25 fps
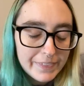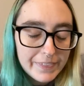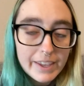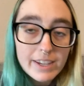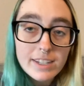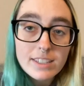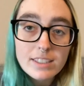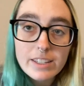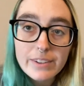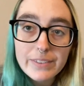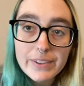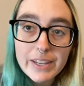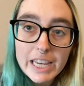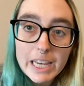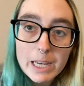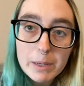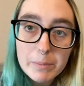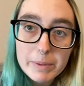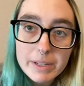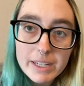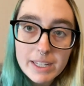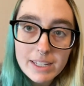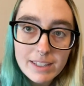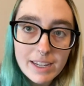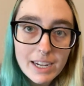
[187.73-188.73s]
things have
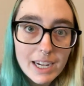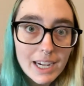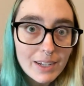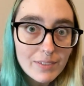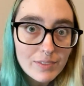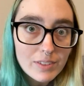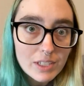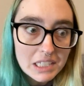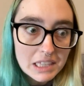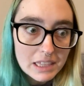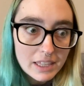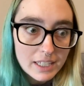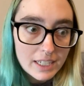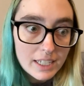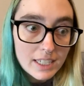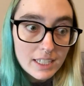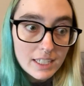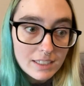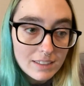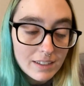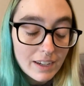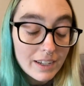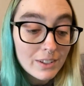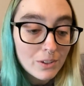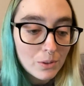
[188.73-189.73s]
happened. I've done
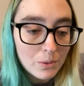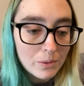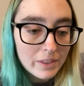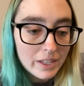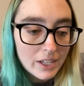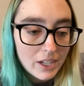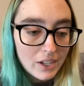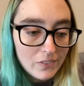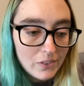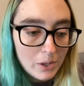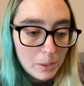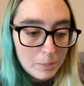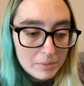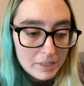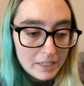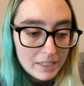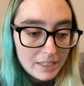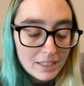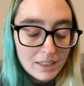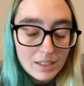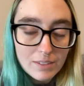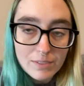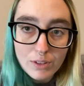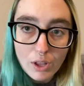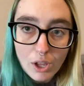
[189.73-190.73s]
things. I don't think I've
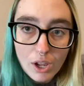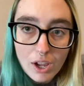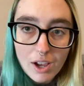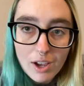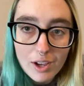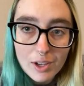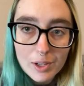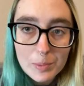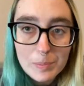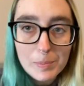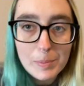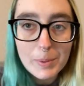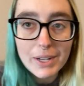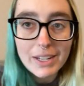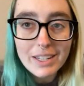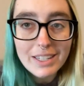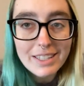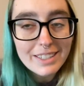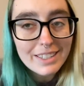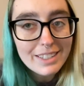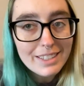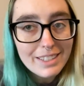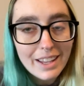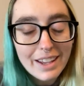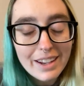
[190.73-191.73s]
updated the vlog, but
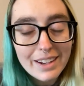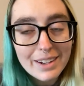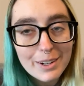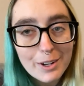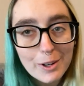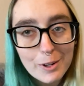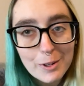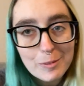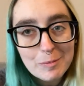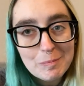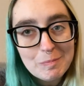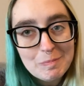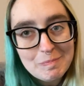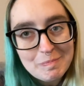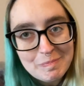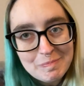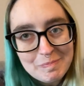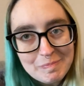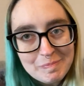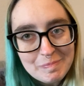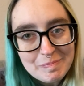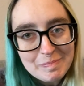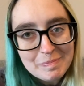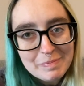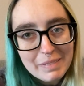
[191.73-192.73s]
you know,
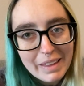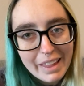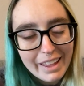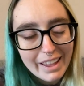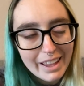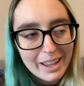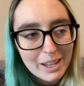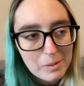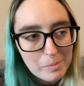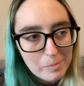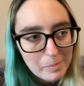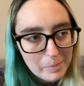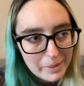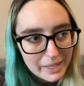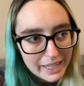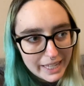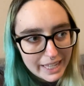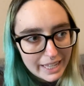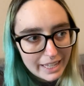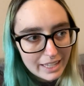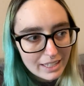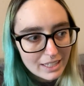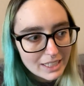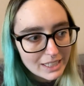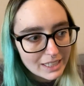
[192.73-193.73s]
I'm
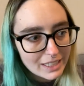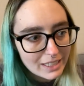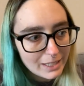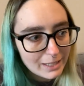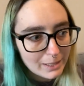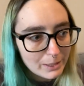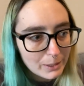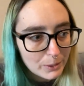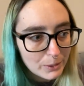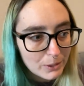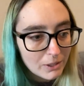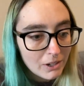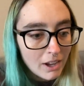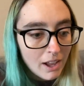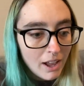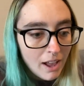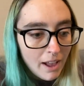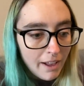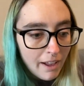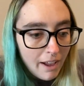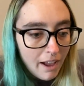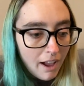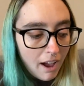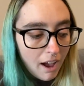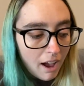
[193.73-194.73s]
me. So
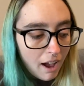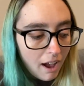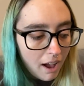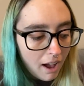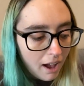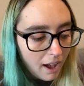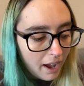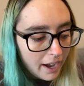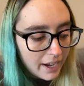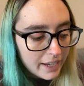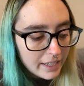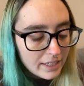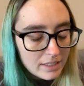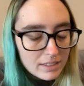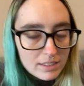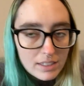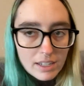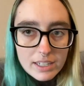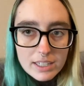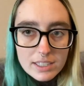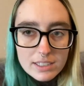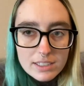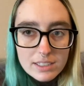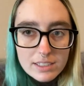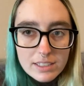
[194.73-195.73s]
I
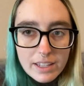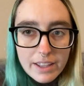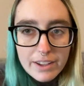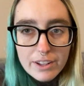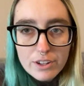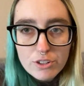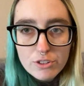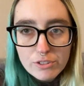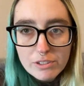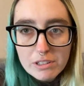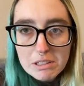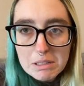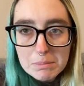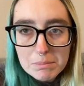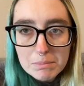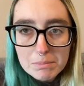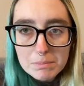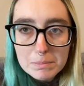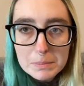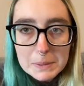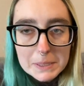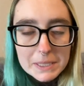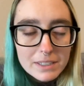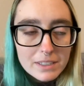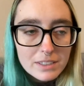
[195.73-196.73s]
decided to take a trip
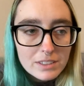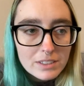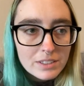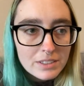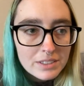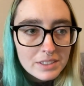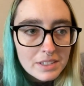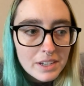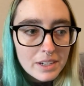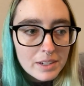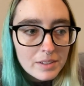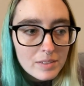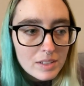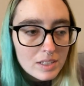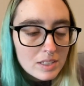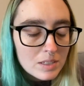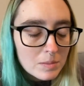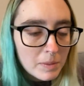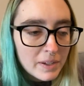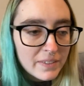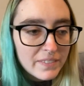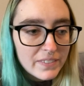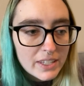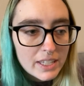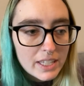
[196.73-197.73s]
because, you know, it's
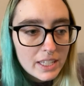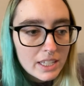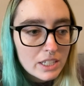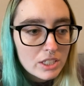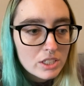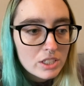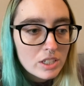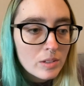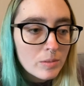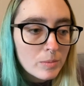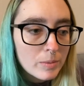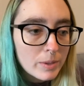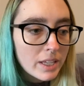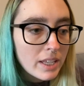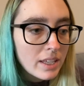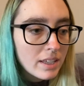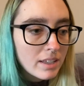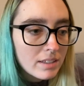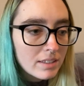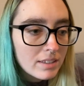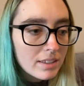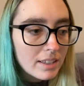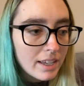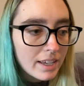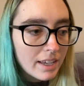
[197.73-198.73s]
my vacation week.
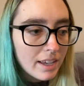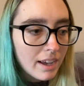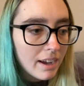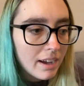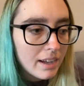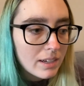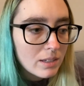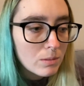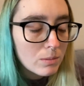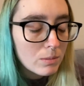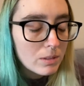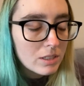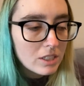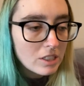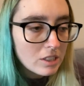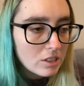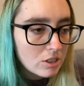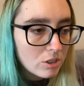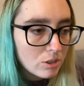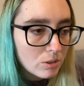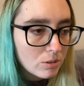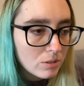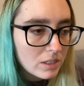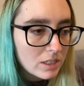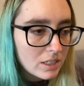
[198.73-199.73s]
Like, I don't want to
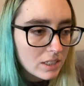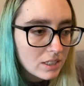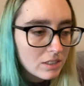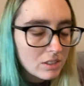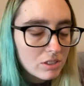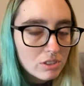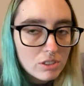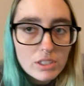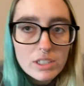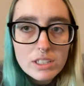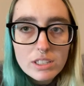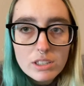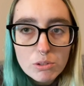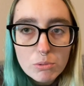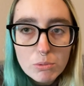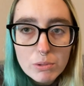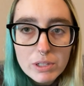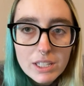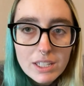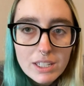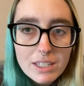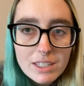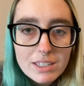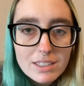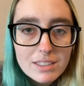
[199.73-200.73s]
do things during the
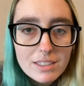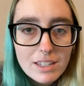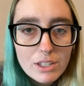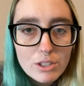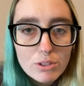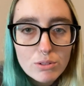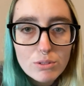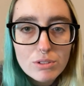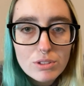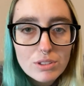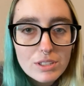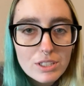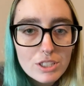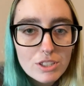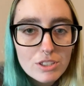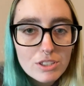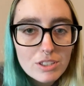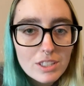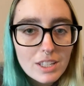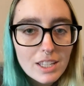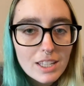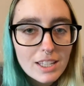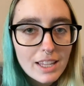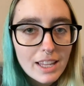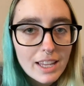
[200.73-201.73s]
week because I usually just
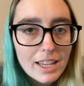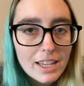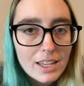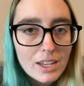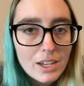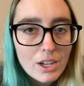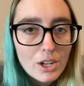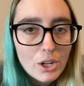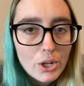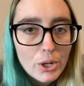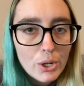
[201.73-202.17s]
get like